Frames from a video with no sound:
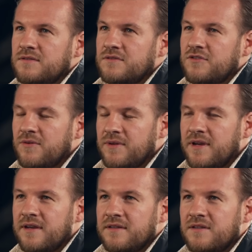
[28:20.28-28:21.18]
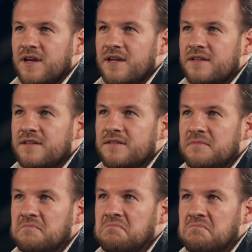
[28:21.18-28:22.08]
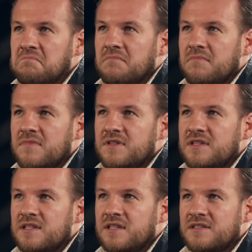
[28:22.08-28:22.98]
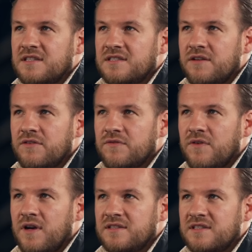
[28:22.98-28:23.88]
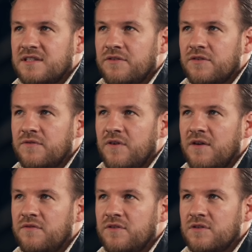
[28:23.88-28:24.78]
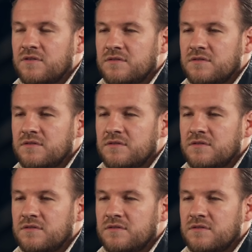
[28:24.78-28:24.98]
So, yeah, like, it's a serious fight. It's a serious fight for...